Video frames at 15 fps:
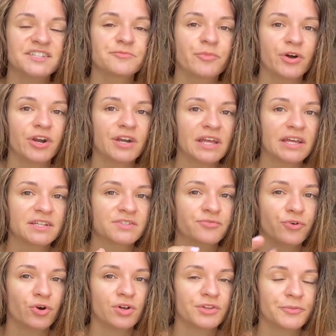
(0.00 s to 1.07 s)
part is
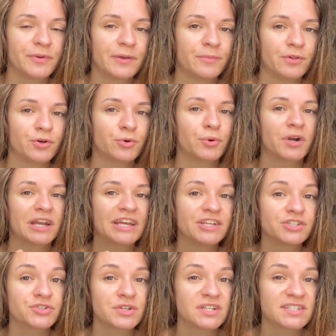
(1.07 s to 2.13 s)
for all the people who are
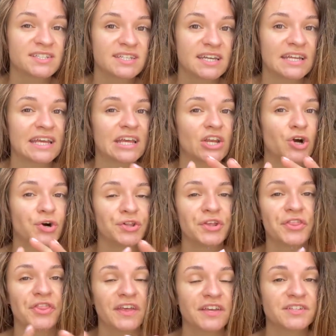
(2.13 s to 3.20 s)
interested in all the
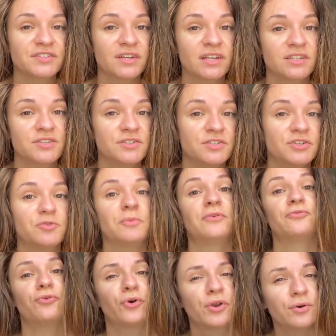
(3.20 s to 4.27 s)
things you need to do
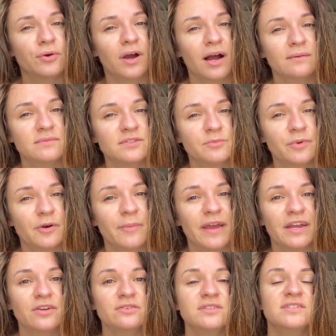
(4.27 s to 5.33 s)
before you come to
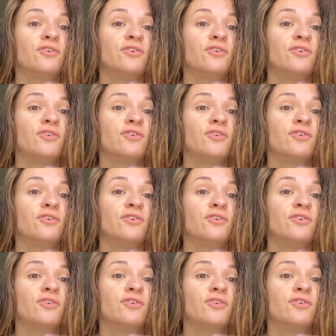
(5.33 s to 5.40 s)
Barbados.